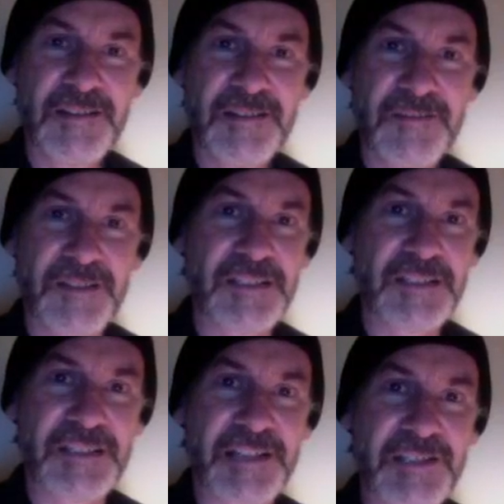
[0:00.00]

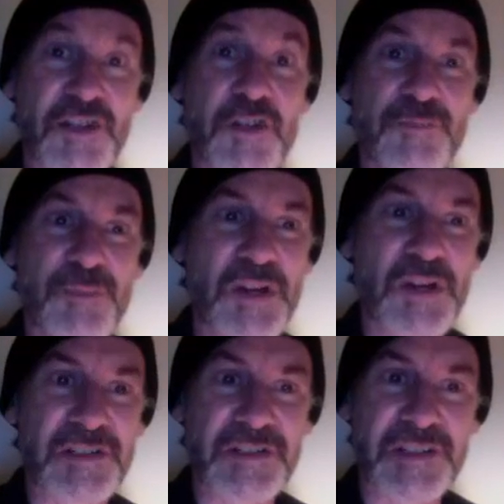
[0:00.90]
Feeling like two
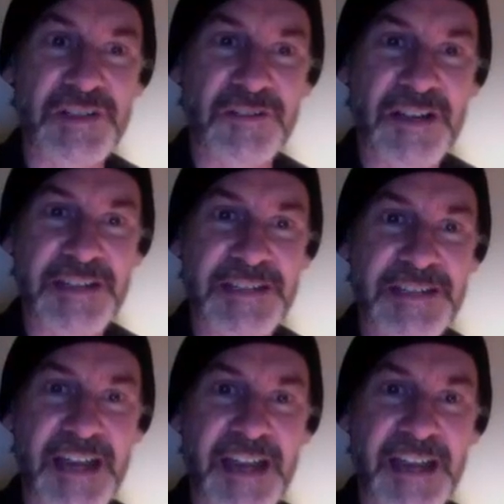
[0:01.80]
birds in the gray
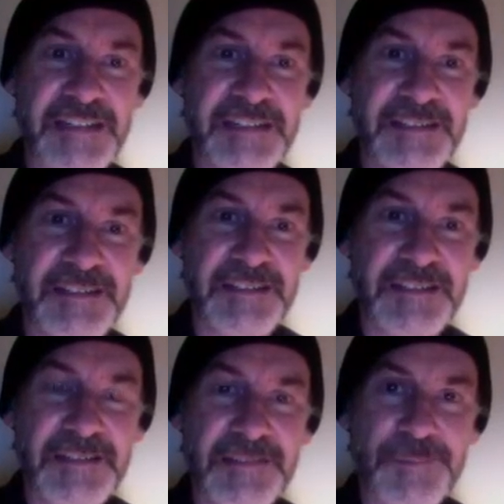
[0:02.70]
sky,
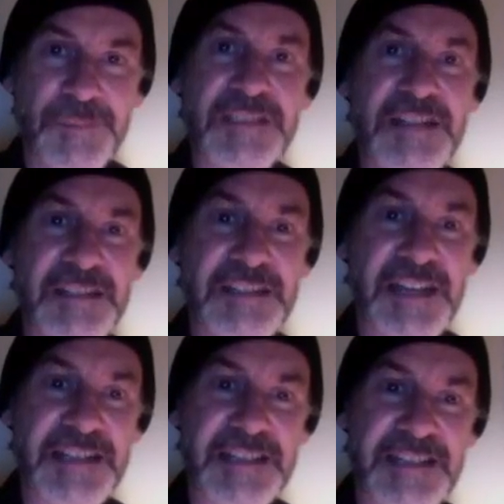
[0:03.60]
McDunn and
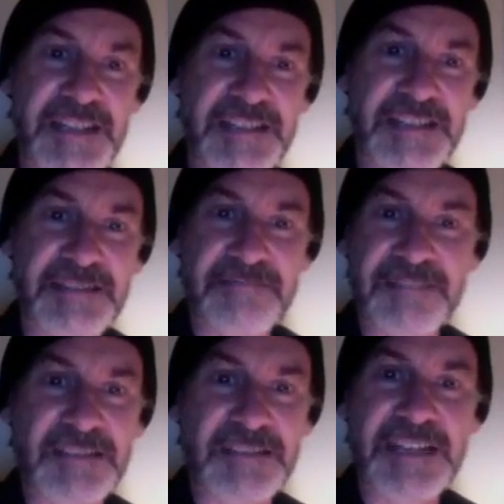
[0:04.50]
I sent
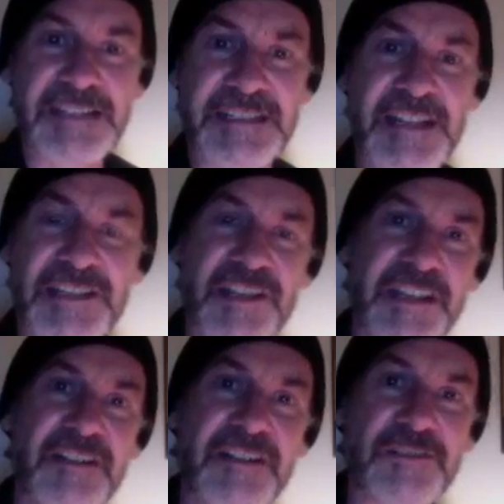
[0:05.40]
the light touching
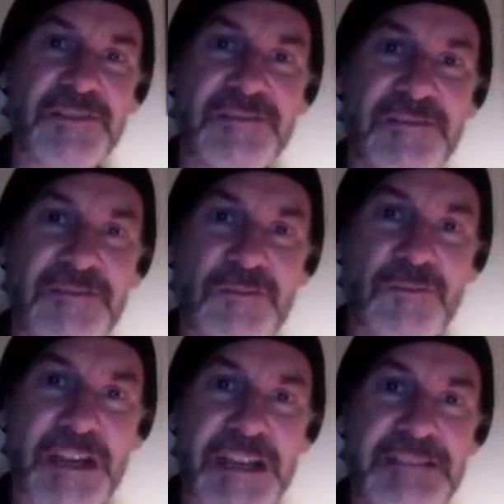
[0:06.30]
out,
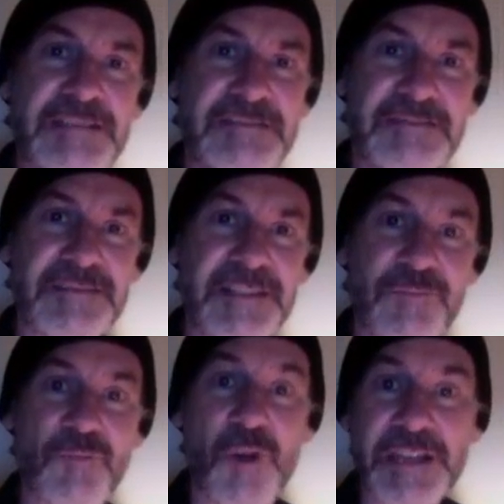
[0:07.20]
red and
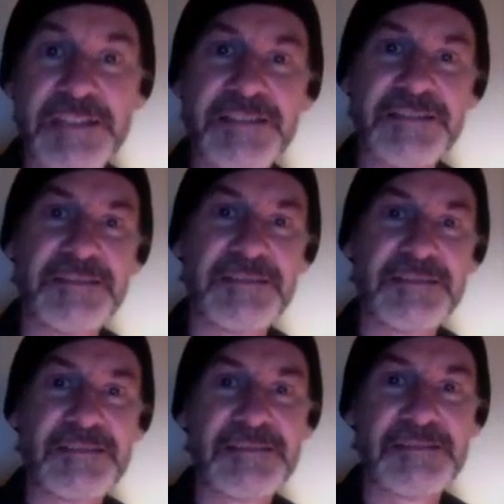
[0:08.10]
white
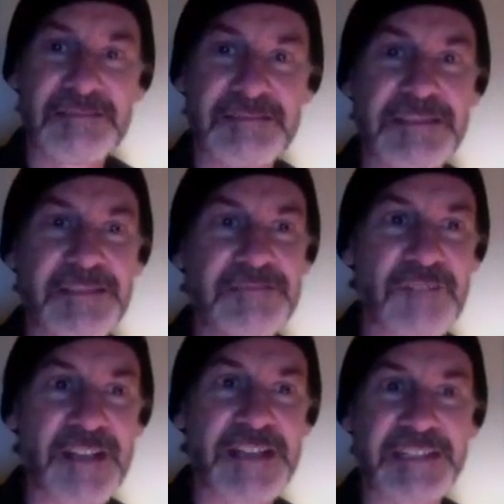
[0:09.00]
and
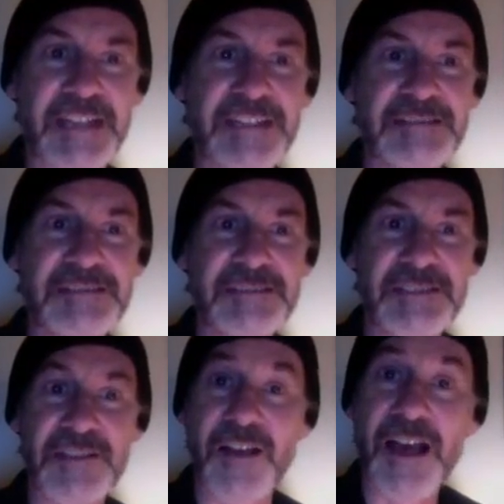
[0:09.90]
red again,
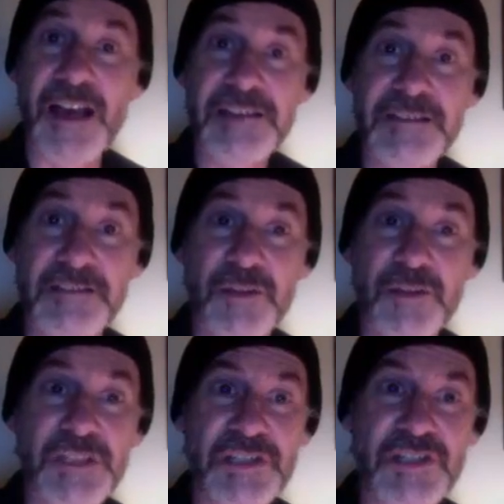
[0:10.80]
to eye the
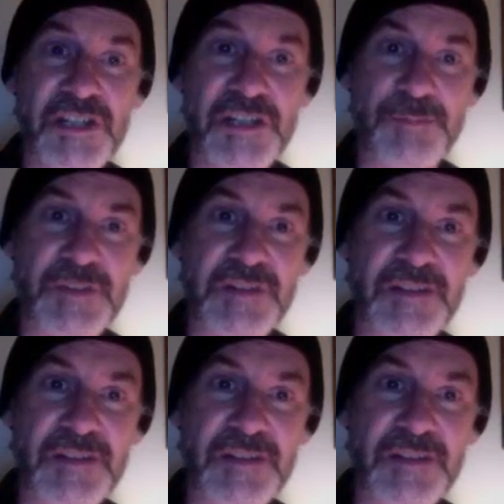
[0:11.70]
lonely ships.